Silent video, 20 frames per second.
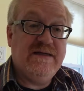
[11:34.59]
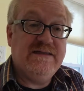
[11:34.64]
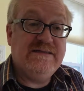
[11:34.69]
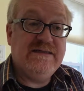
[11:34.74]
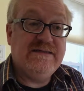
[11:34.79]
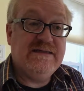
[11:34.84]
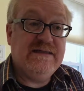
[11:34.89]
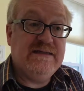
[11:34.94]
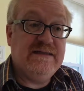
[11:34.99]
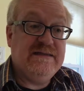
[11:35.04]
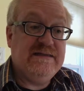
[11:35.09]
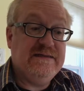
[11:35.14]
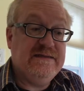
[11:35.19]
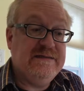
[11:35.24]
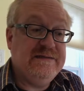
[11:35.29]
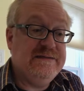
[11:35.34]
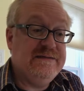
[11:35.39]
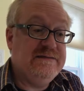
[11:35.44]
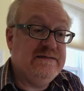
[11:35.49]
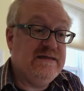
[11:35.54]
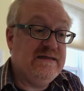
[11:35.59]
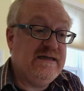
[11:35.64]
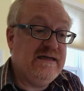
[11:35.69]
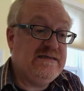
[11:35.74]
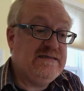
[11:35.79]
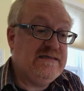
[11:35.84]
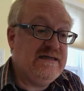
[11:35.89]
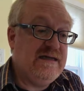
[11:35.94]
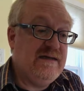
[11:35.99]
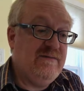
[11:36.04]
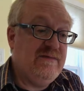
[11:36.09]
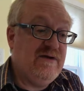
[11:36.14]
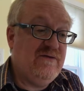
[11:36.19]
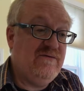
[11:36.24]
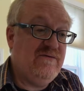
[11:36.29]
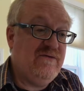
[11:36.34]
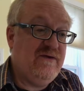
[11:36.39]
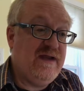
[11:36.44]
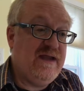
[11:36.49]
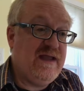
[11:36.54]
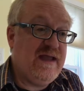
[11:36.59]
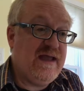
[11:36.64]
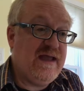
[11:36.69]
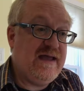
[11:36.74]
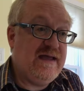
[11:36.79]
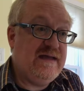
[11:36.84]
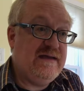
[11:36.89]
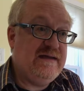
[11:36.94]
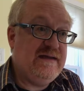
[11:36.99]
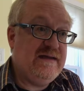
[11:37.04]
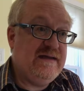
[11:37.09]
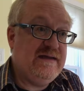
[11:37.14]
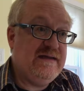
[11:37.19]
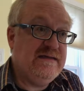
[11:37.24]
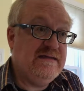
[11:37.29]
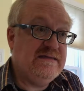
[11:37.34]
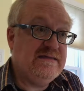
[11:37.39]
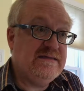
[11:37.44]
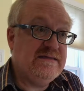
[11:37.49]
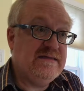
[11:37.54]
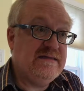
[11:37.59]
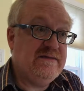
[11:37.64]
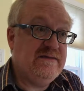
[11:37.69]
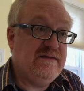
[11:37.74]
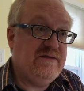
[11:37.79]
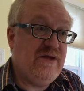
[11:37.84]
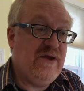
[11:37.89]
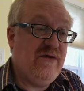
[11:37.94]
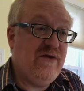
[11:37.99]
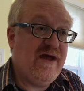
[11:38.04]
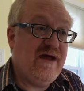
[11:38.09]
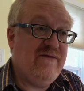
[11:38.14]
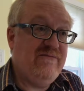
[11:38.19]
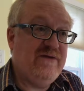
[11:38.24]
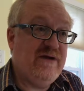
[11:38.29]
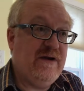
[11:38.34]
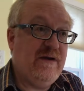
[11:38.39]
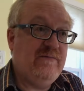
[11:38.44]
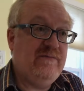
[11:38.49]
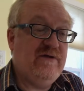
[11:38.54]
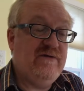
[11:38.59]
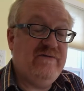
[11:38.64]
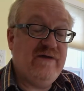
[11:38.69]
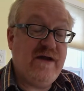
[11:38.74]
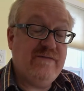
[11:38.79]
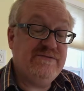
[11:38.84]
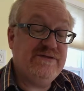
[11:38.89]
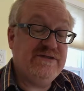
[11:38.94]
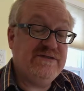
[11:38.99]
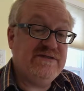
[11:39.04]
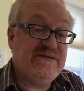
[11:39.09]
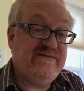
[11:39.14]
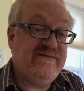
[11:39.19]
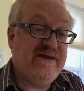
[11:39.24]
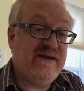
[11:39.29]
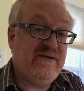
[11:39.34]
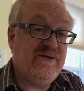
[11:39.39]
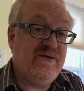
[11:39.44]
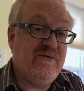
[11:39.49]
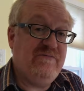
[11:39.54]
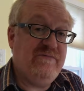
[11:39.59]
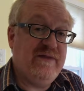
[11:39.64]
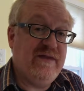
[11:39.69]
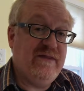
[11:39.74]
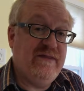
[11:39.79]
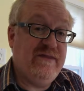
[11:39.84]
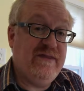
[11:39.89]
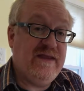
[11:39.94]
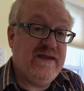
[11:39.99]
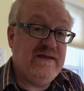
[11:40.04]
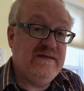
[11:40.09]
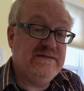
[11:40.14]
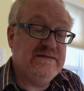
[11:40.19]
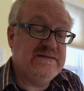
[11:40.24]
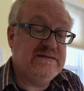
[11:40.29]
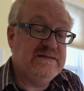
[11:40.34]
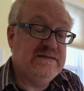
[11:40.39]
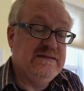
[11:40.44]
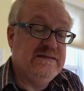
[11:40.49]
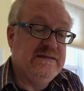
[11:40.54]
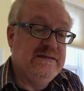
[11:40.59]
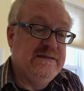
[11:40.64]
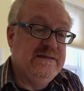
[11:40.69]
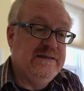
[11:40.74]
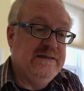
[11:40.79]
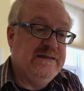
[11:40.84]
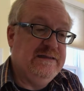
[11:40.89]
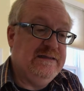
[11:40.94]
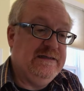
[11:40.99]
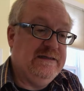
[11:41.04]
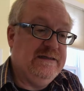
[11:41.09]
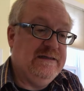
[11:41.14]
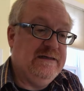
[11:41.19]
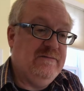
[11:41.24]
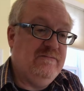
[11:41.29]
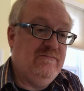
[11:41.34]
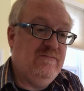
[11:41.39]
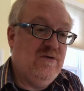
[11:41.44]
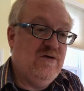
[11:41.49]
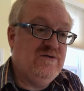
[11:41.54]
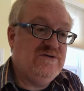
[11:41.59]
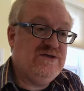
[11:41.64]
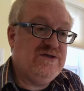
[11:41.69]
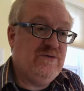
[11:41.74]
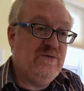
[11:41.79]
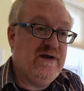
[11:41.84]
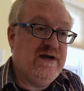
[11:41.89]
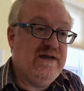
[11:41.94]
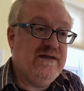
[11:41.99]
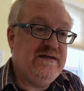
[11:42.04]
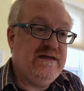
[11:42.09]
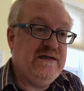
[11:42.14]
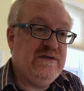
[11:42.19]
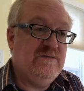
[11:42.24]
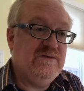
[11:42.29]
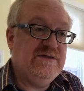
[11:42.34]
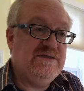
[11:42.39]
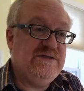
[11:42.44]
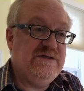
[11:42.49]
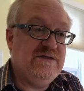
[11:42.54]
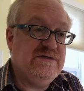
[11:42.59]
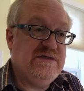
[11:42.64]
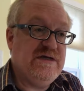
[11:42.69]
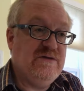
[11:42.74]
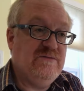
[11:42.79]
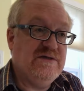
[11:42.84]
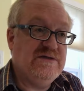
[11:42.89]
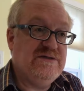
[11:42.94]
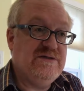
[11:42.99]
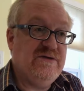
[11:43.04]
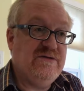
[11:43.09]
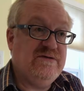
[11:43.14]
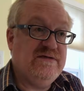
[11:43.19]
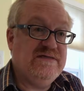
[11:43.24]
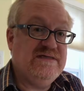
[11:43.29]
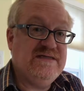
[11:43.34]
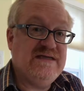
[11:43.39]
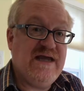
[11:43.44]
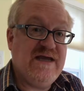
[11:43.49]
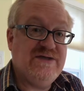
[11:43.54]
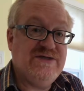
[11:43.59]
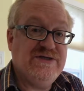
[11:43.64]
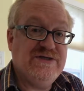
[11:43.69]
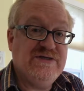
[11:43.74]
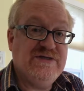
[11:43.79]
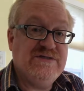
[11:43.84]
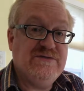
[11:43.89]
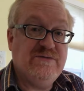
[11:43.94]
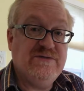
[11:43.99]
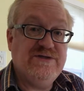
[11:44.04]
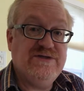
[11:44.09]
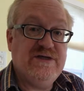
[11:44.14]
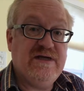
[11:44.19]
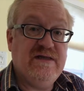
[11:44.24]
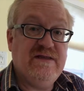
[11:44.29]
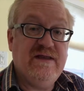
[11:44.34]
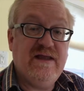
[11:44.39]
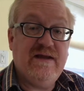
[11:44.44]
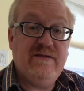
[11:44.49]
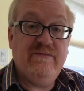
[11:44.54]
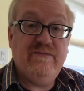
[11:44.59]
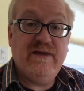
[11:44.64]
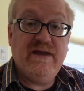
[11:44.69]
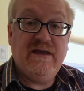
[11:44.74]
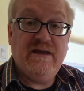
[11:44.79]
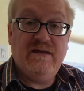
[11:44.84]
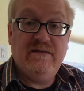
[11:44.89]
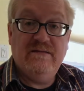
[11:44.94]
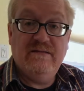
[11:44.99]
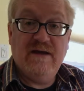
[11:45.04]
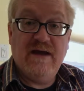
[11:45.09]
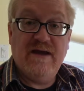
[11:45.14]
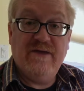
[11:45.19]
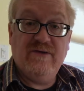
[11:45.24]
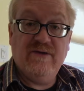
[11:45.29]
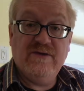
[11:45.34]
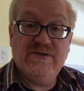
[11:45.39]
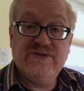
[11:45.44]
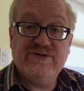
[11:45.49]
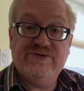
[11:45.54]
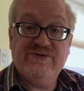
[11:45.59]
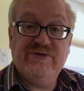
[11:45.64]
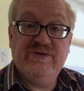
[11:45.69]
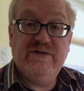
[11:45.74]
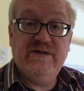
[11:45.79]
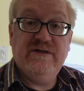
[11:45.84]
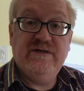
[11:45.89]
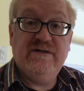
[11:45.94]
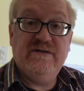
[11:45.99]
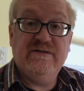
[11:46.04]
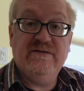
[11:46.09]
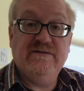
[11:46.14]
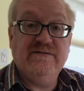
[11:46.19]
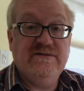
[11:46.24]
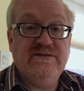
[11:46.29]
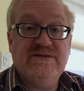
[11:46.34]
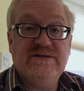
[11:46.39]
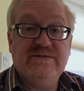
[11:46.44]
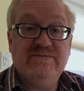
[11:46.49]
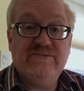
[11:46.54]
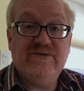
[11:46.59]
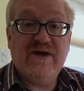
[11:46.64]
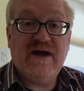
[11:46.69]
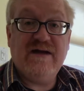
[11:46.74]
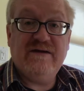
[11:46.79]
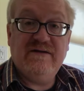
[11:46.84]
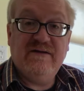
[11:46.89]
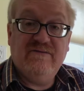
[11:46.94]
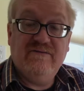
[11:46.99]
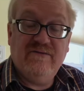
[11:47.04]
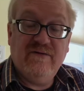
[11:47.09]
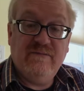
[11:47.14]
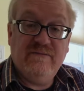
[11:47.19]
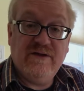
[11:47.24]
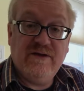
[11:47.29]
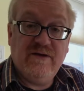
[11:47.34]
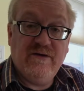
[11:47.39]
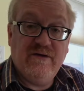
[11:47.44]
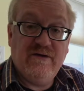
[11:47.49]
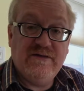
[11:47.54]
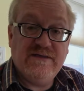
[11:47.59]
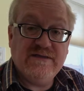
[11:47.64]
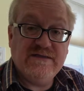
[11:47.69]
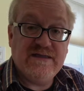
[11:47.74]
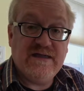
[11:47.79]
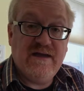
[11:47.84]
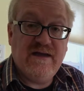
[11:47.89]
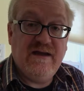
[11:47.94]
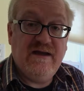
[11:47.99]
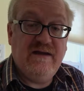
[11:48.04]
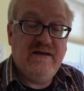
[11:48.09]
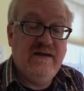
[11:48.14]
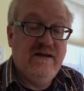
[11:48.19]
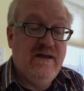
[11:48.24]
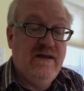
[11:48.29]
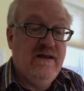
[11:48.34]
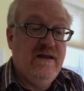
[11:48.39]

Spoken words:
but the nice thing about FreeCAD is you have a number of options of how you build things. Most of what I did was using what's known as sketches, which can then be either extruded or subtracted from the current design.